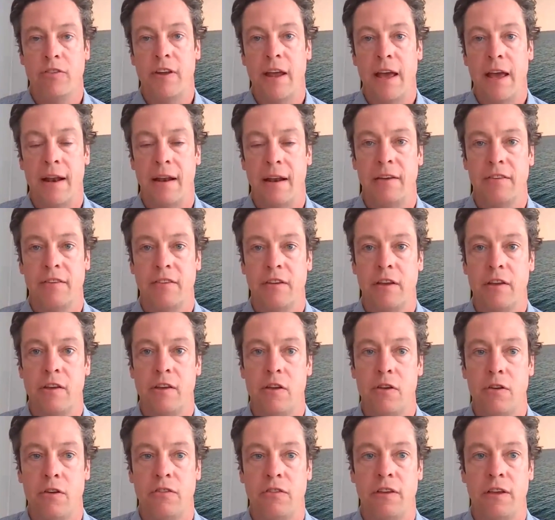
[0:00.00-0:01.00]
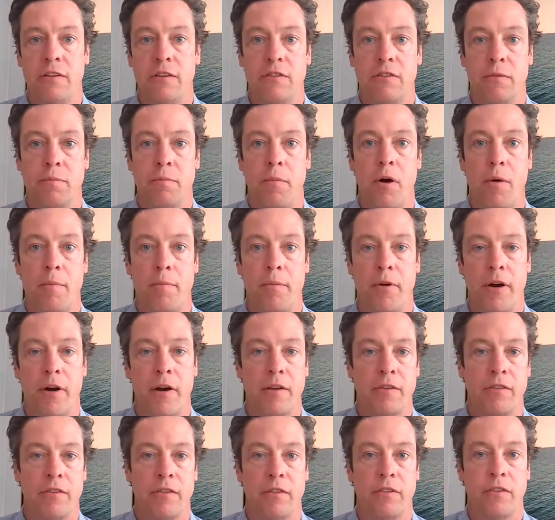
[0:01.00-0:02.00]
And most analysts are using
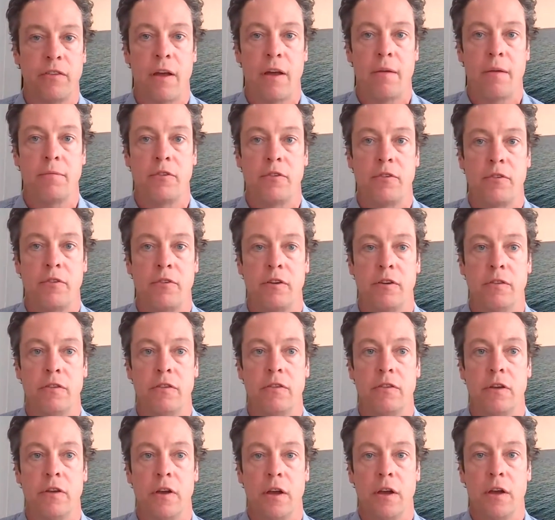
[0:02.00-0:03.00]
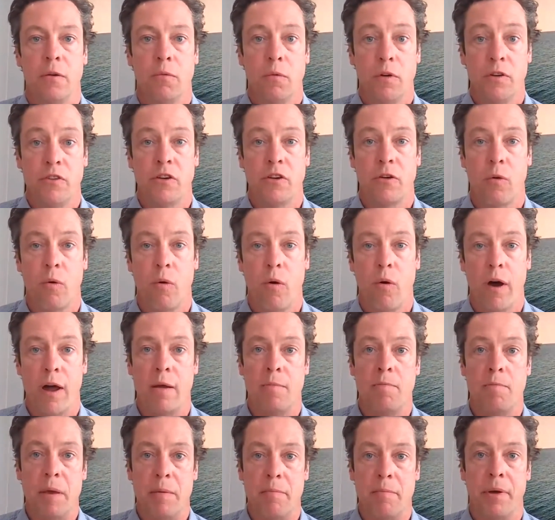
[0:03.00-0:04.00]
spot price assumptions,
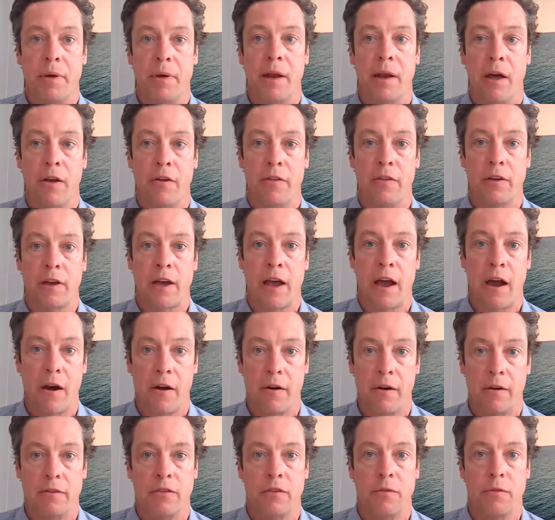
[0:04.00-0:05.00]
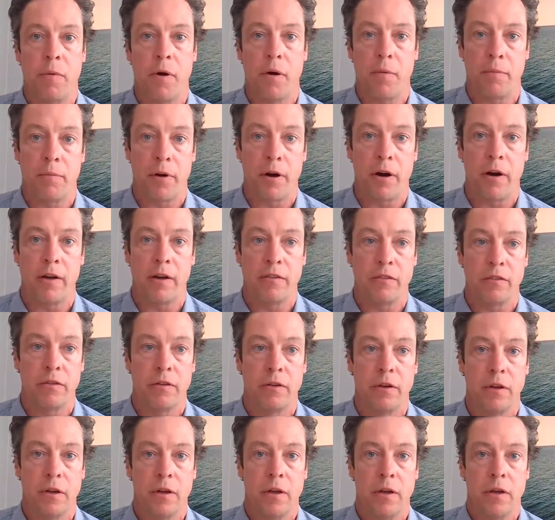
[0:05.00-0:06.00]
which are quite a bit below the current spot
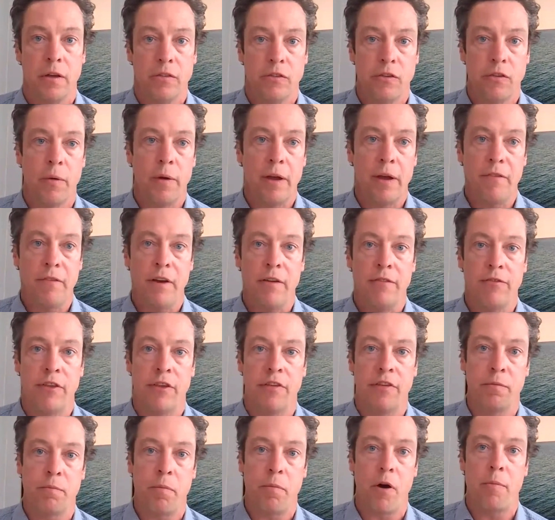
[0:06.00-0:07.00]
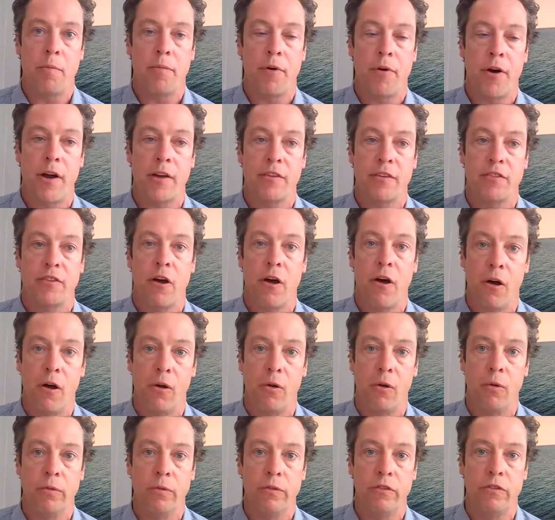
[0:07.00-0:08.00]
price. So even if the spot
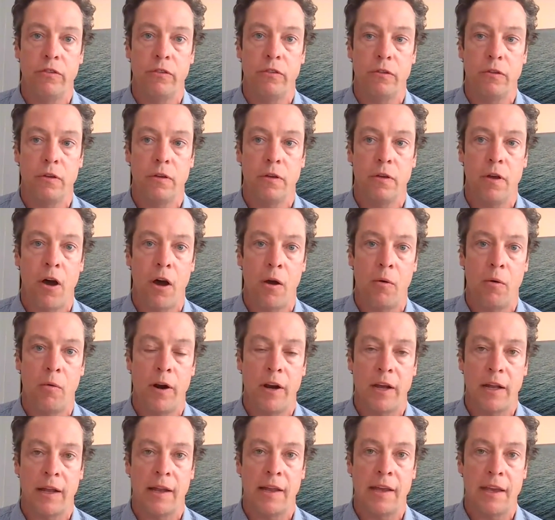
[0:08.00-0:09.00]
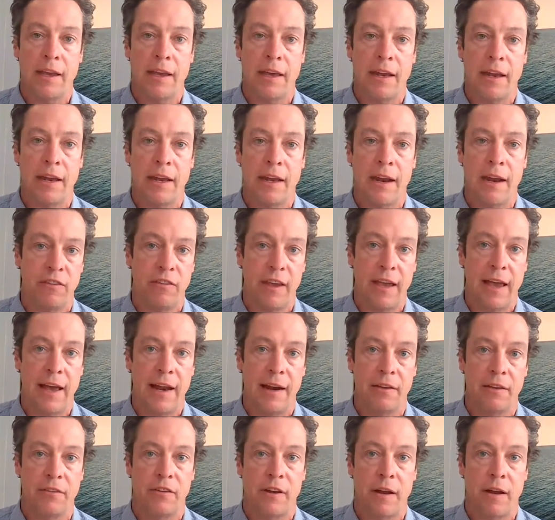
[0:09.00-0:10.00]
price holds, ironically, you can
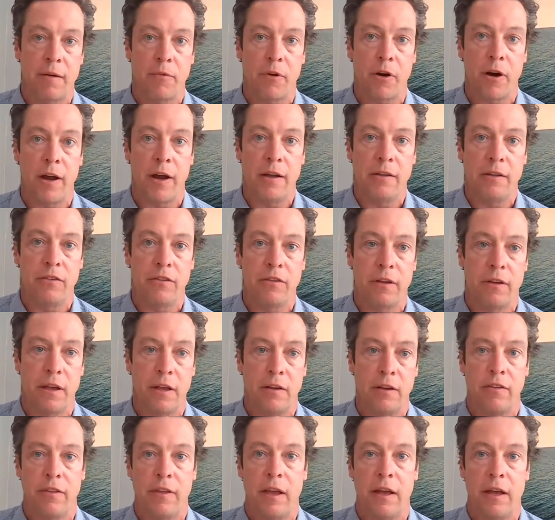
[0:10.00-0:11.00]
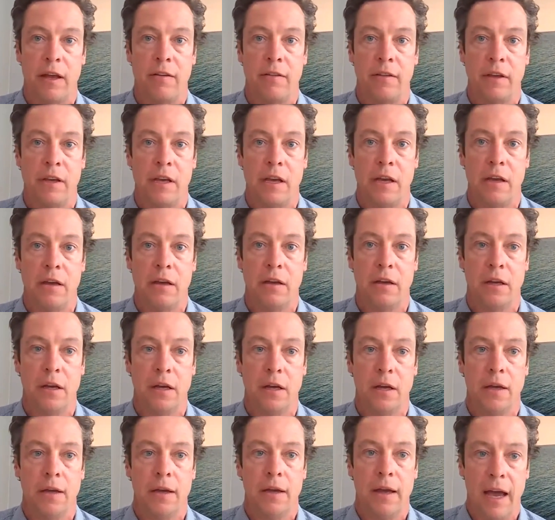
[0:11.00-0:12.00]
actually see analyst upgrades into the end of
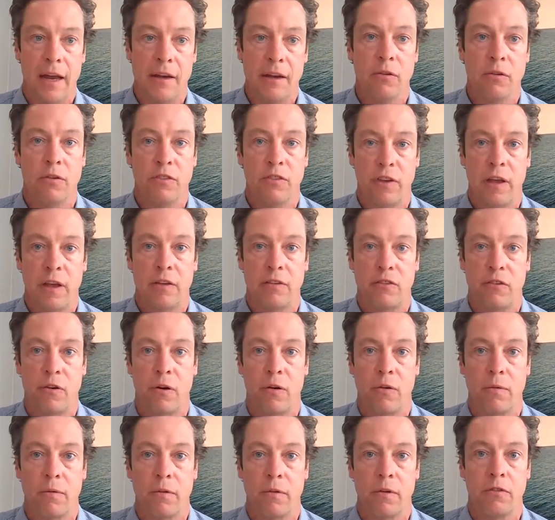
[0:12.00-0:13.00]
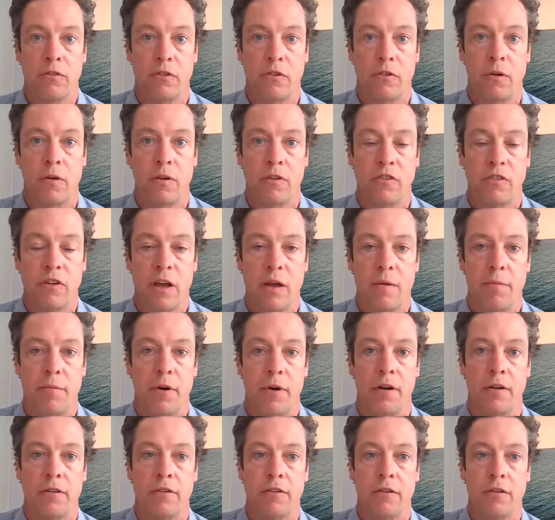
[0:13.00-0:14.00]
the year, and you'll see a stronger
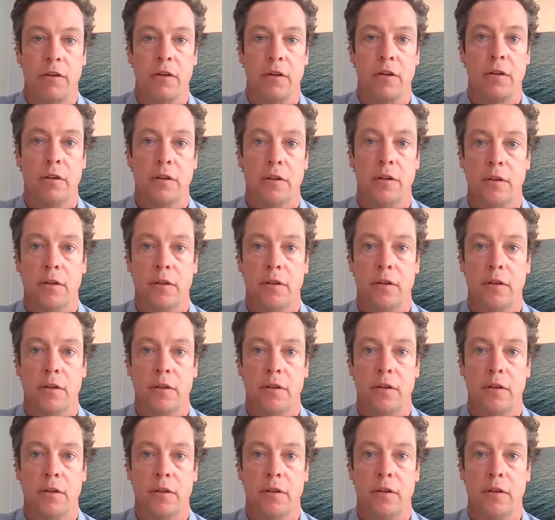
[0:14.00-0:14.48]
share price.